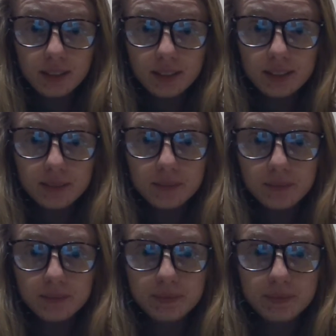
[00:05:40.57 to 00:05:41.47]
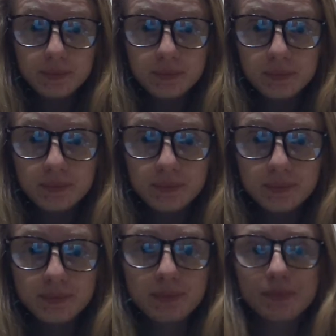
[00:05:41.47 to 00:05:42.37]

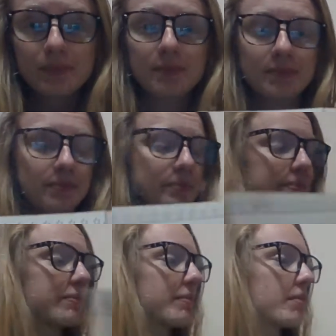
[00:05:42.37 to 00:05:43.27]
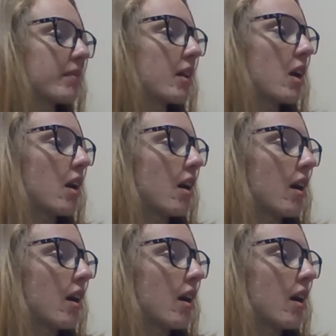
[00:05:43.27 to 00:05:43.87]
Nobody speaks.